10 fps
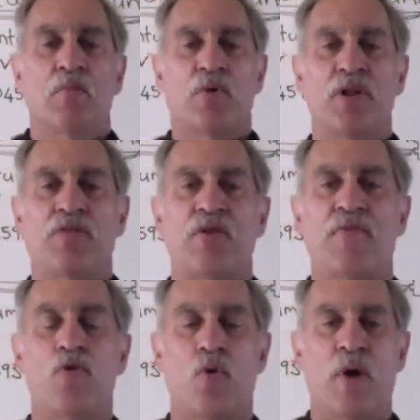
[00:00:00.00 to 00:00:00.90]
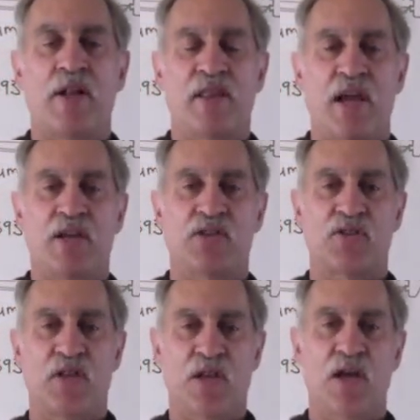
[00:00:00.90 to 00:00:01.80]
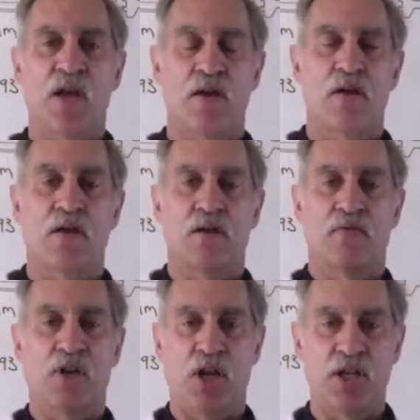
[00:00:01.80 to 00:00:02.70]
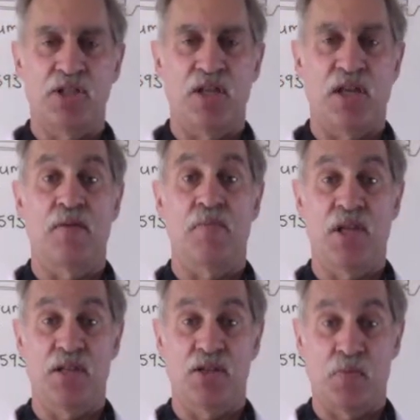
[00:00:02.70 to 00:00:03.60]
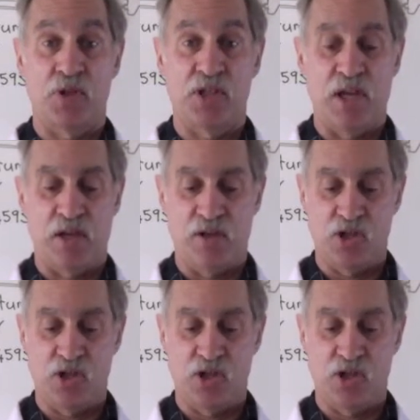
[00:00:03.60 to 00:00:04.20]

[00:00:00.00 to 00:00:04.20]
0.341, that is the velocity in meters per second.